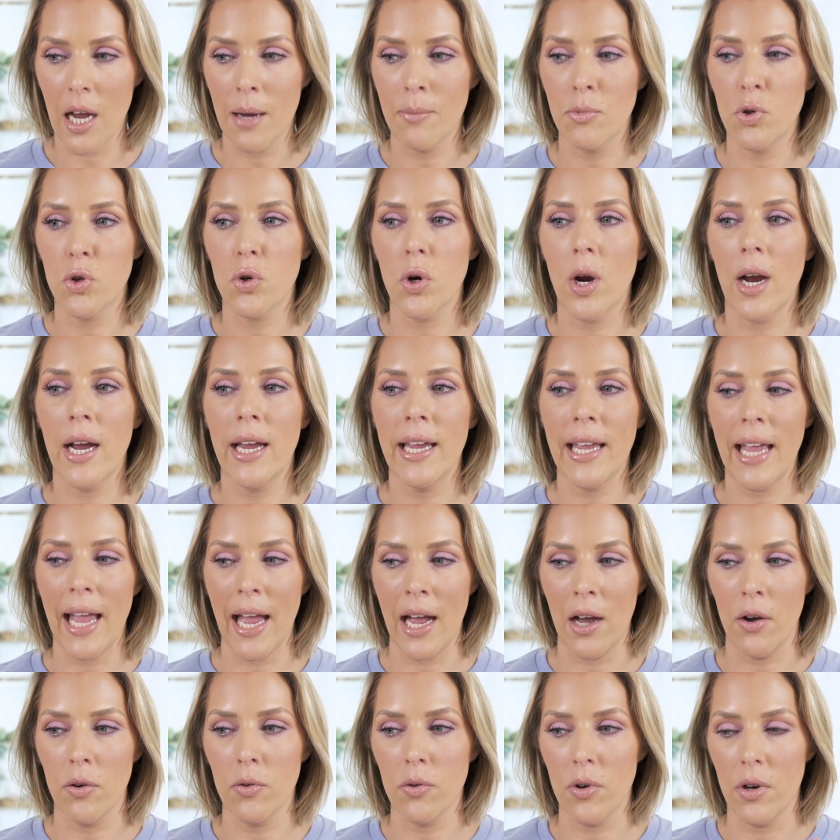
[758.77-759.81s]
I'm trying
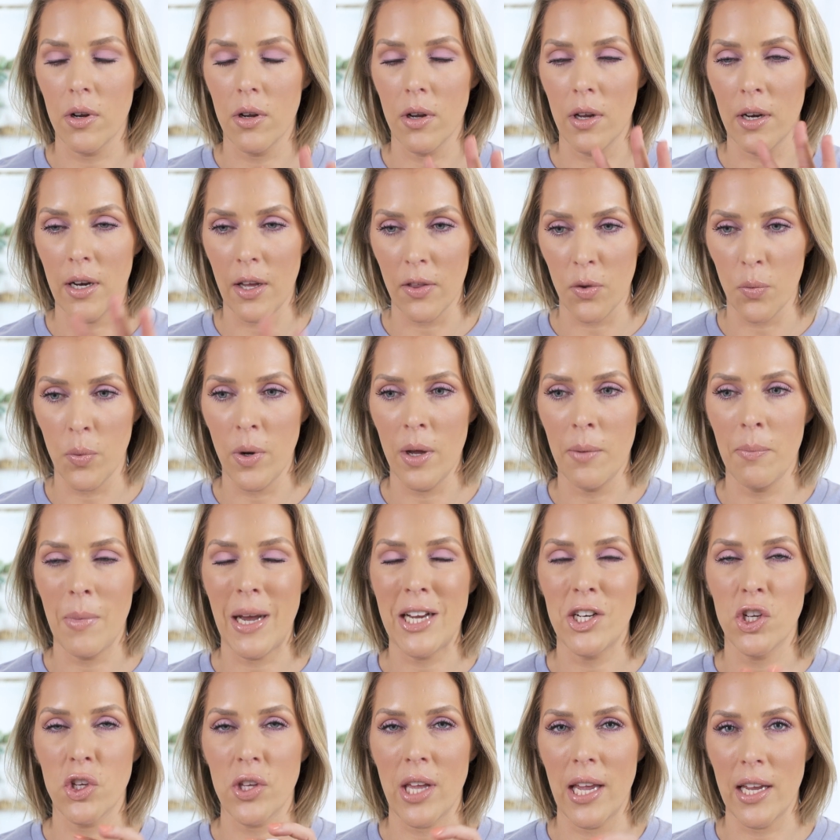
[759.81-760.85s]
out another one.
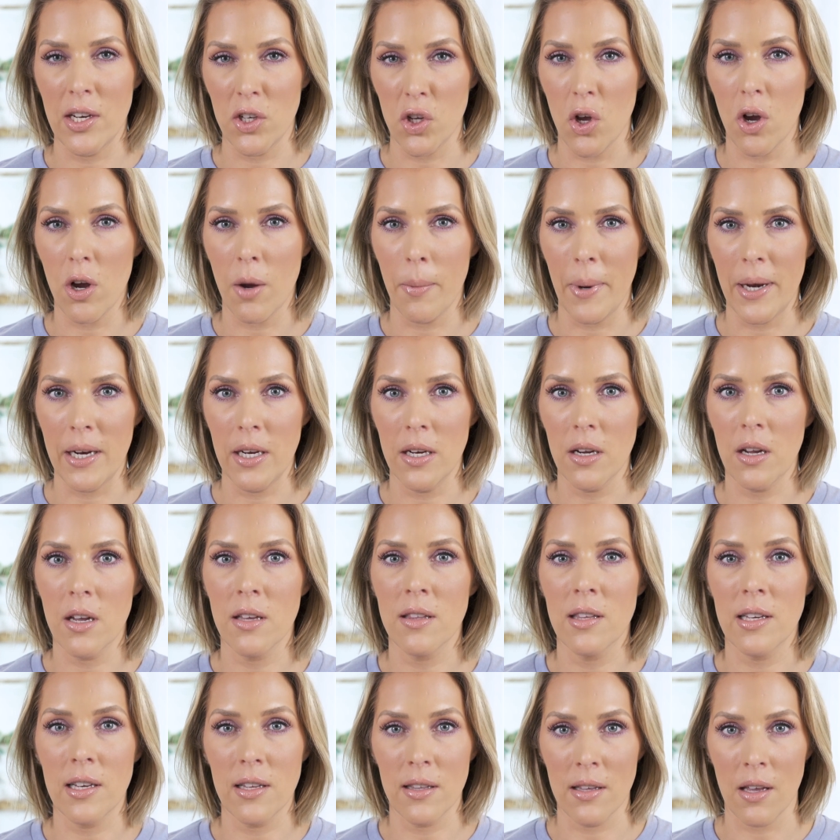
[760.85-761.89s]
I just can't talk about it
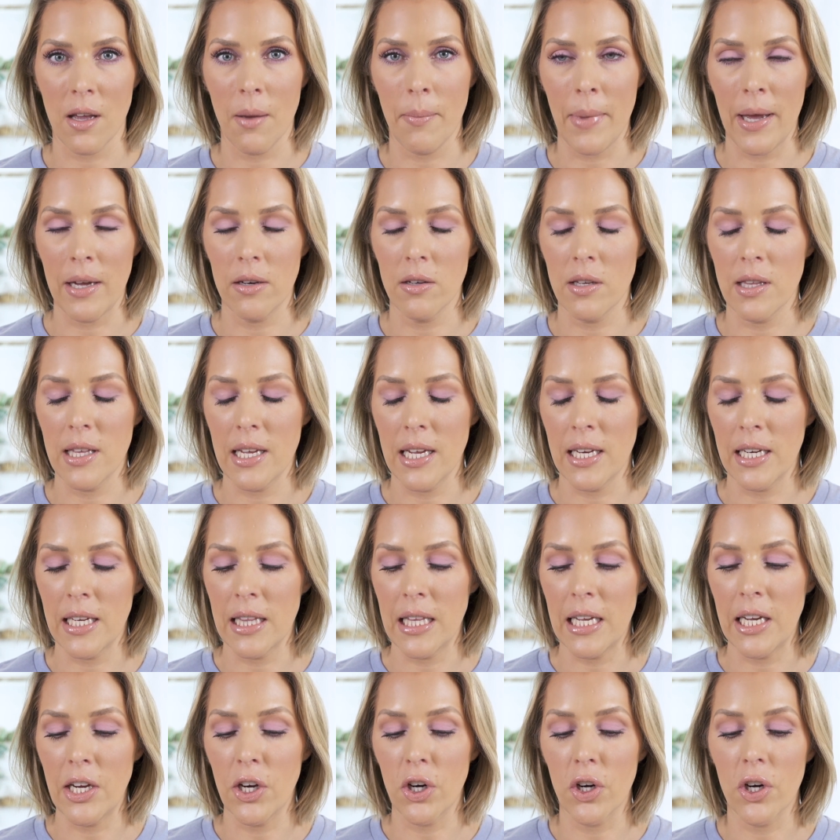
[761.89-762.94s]
because it doesn't come out until the end of
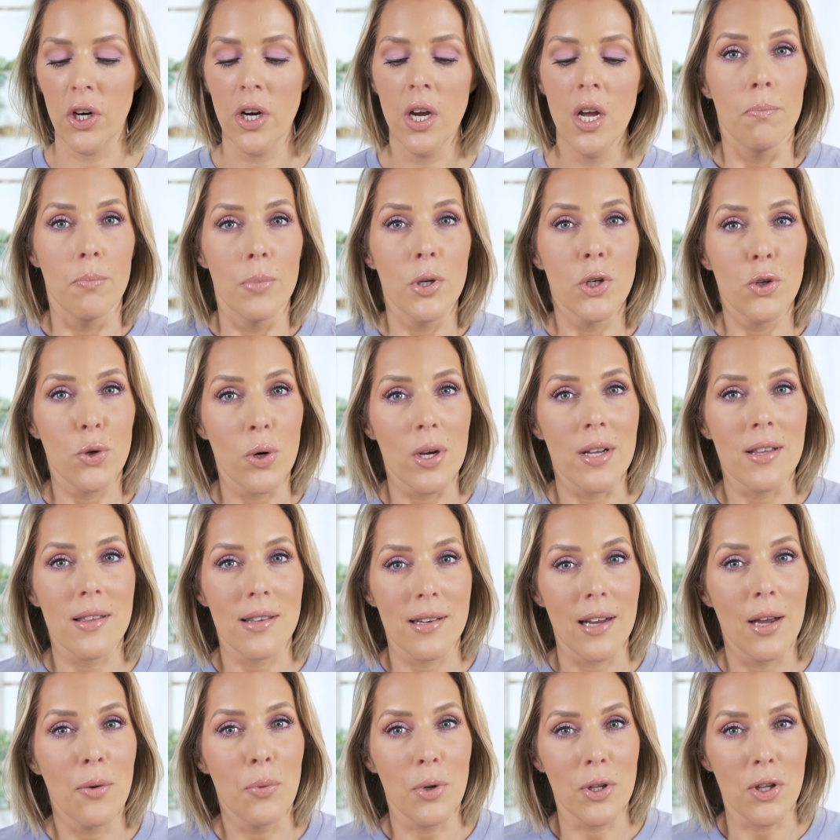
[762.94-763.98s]
the year. But
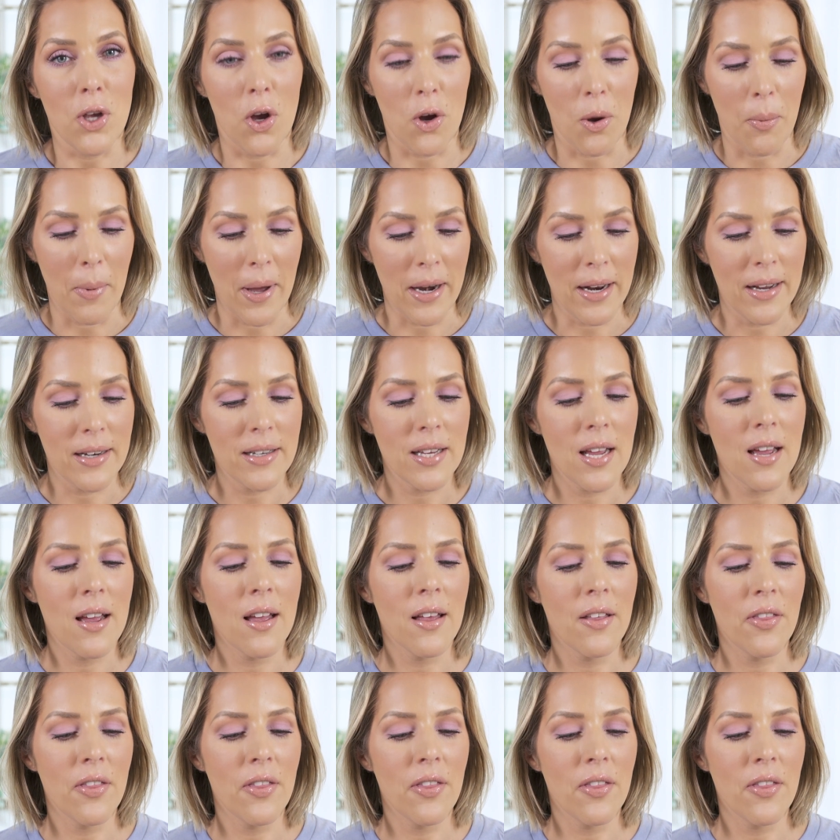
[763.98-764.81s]
trust, I will talk about it.